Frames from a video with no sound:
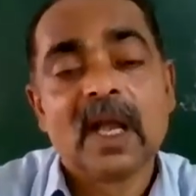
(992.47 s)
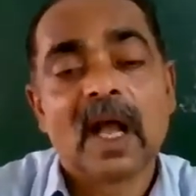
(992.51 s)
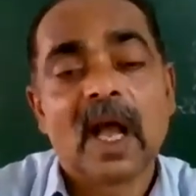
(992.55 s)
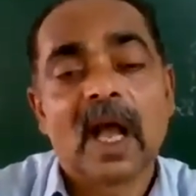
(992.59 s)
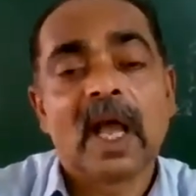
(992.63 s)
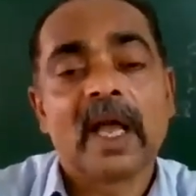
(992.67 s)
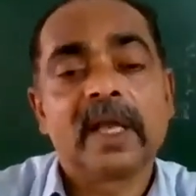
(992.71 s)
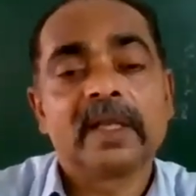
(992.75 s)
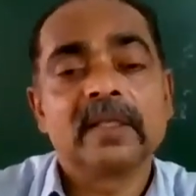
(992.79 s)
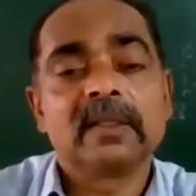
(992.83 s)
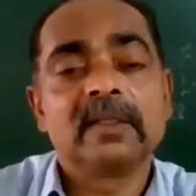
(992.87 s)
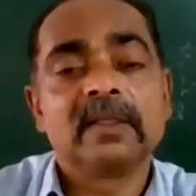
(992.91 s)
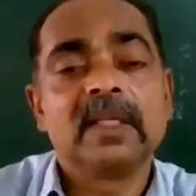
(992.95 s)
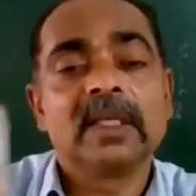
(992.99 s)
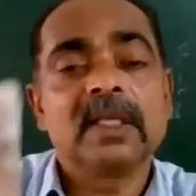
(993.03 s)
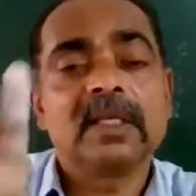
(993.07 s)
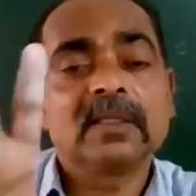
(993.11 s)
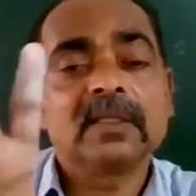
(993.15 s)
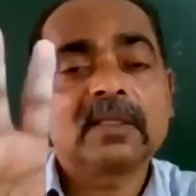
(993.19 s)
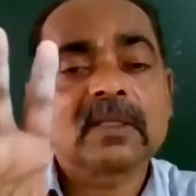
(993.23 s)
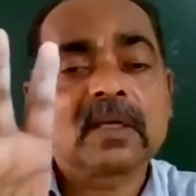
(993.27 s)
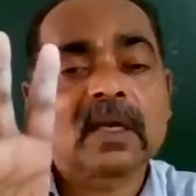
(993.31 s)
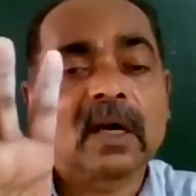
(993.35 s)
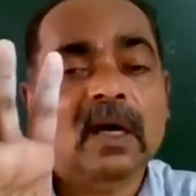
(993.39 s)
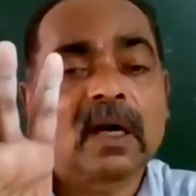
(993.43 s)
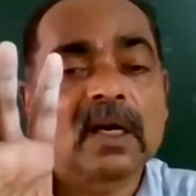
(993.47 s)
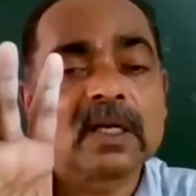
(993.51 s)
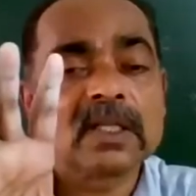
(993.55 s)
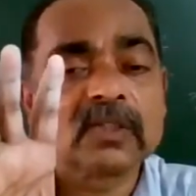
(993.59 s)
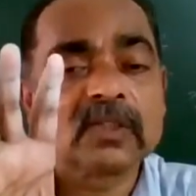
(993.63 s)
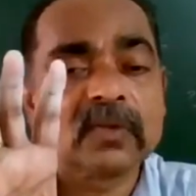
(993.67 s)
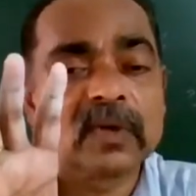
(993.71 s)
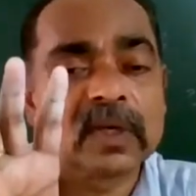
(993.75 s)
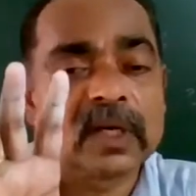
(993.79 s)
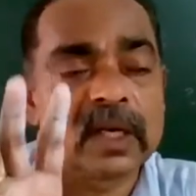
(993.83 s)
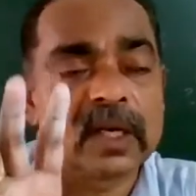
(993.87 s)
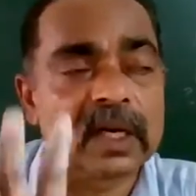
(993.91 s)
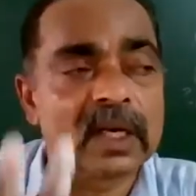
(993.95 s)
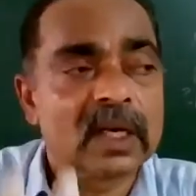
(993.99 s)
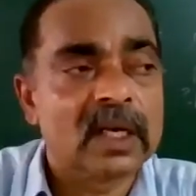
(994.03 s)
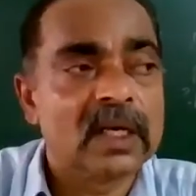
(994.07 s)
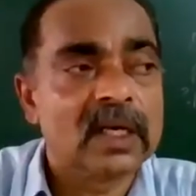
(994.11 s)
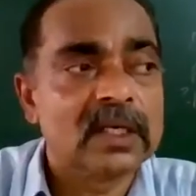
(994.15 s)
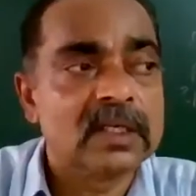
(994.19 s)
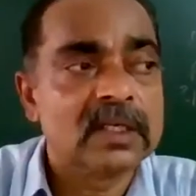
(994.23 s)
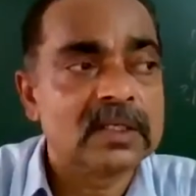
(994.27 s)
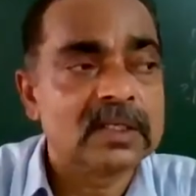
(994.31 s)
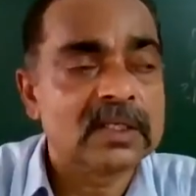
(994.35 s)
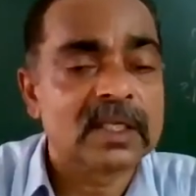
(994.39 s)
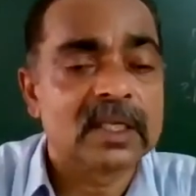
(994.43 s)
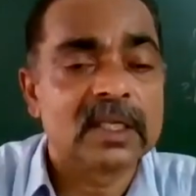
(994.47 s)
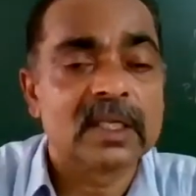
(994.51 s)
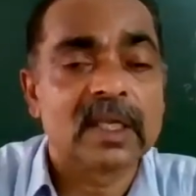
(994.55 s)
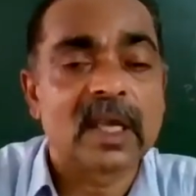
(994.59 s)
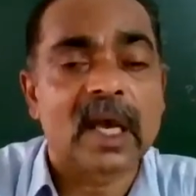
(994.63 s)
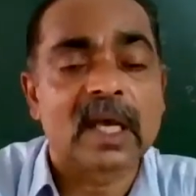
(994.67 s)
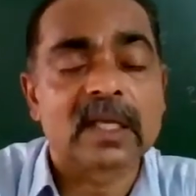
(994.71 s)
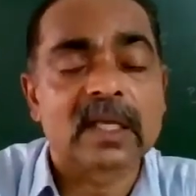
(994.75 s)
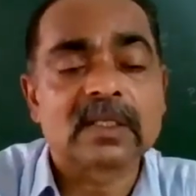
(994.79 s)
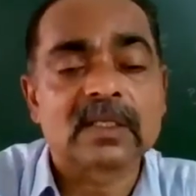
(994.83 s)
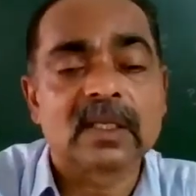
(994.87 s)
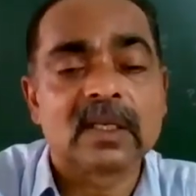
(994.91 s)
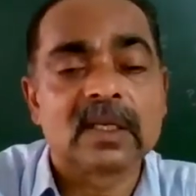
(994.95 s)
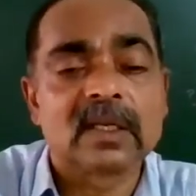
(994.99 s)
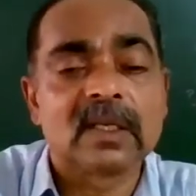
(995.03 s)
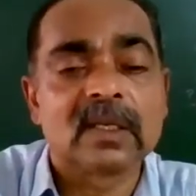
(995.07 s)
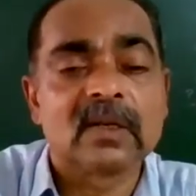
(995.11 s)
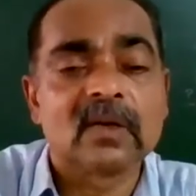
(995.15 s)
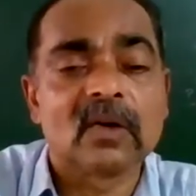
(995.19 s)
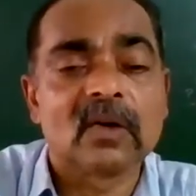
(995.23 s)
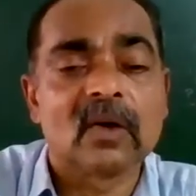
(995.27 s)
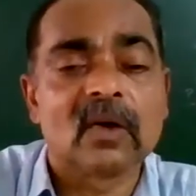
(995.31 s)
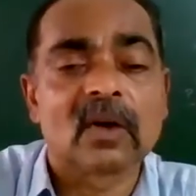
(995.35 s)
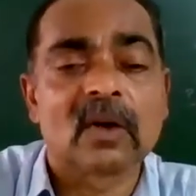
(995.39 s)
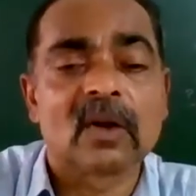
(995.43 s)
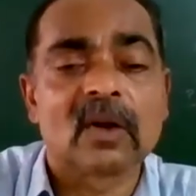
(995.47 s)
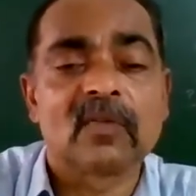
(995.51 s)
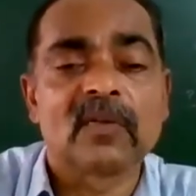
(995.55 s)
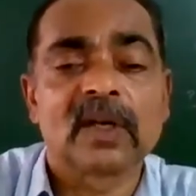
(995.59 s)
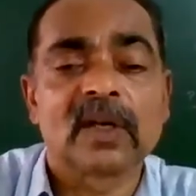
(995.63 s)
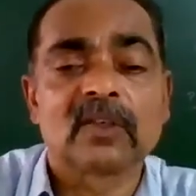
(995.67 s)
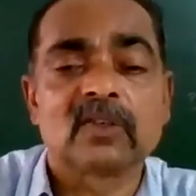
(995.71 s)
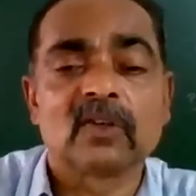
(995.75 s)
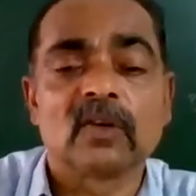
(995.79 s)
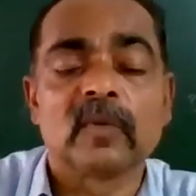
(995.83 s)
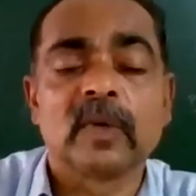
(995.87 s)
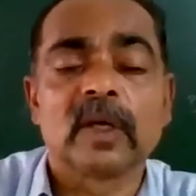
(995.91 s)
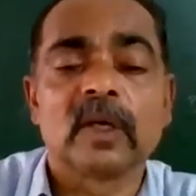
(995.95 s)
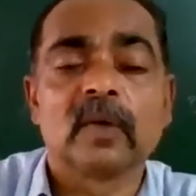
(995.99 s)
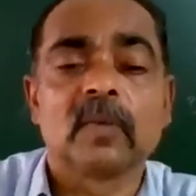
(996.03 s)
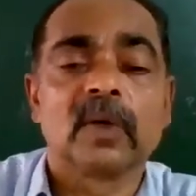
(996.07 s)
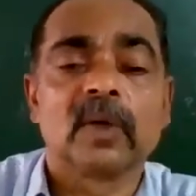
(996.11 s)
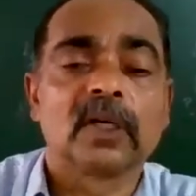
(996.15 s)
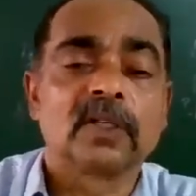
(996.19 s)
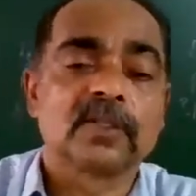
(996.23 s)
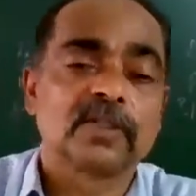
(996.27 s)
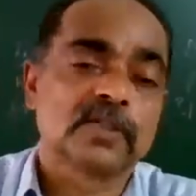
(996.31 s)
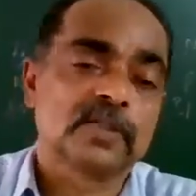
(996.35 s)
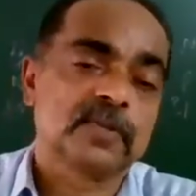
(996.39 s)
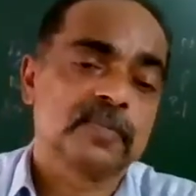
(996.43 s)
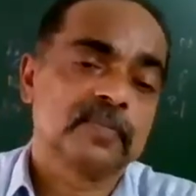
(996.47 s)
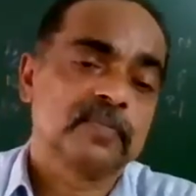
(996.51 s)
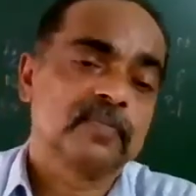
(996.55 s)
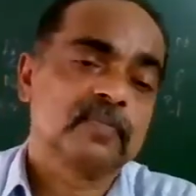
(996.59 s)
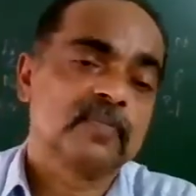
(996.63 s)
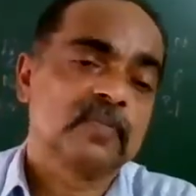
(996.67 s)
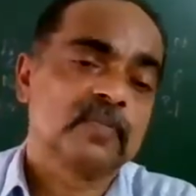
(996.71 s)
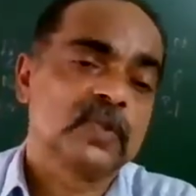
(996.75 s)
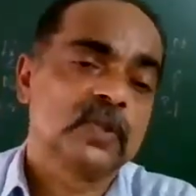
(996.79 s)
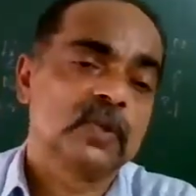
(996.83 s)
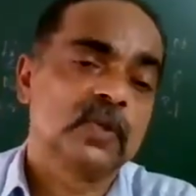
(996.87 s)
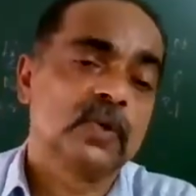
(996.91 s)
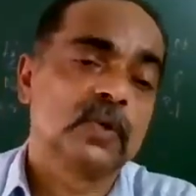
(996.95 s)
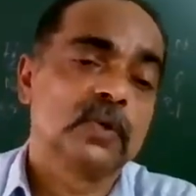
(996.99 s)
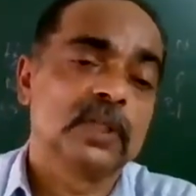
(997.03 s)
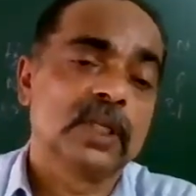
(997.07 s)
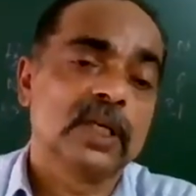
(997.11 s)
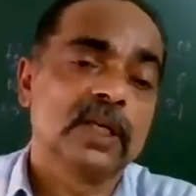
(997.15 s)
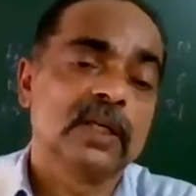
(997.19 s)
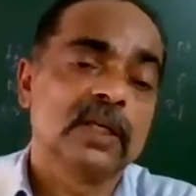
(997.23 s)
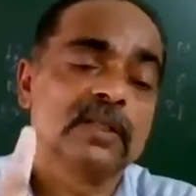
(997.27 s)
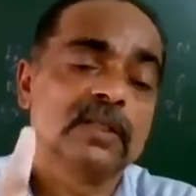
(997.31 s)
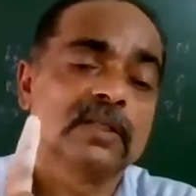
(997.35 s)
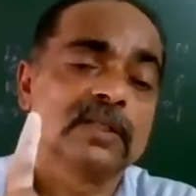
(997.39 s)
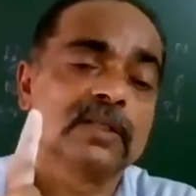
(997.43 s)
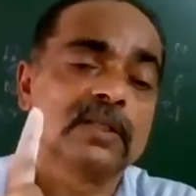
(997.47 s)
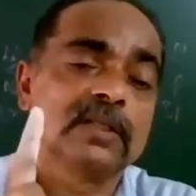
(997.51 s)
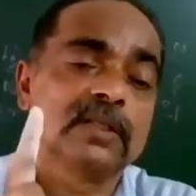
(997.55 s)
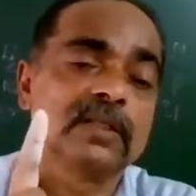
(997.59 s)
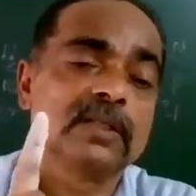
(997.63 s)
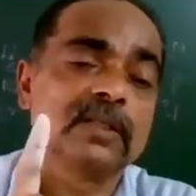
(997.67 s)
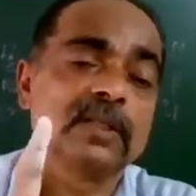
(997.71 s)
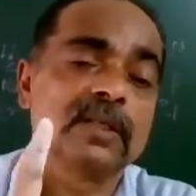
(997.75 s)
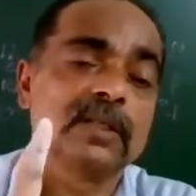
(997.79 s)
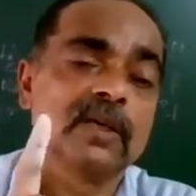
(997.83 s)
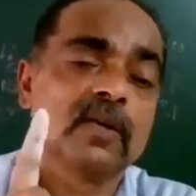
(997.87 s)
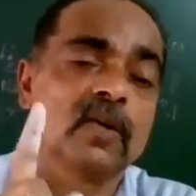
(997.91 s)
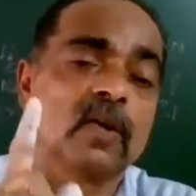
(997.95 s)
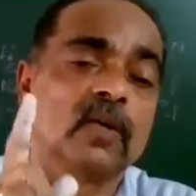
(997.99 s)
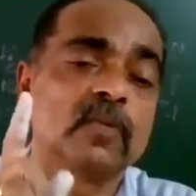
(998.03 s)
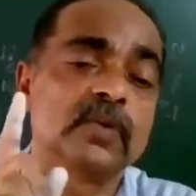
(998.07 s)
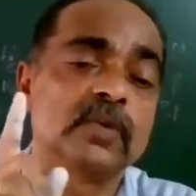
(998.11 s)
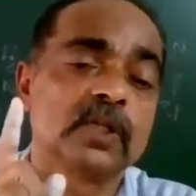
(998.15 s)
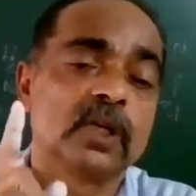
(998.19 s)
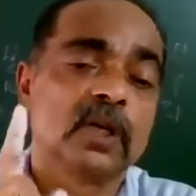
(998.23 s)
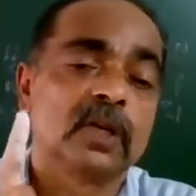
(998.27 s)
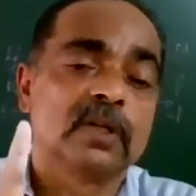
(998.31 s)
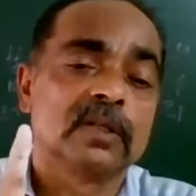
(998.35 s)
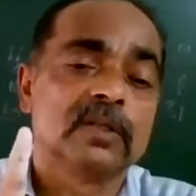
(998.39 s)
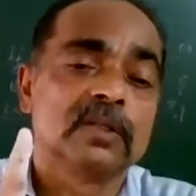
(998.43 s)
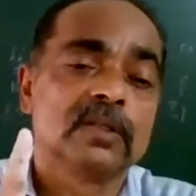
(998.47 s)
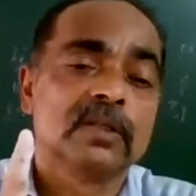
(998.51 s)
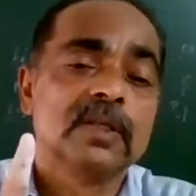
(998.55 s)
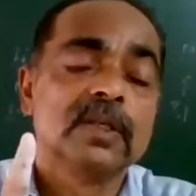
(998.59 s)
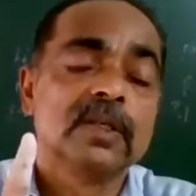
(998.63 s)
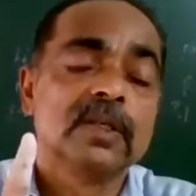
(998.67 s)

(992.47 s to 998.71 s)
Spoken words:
And these cards were arranged in the ascending order of atomic mass. 2 things he observed.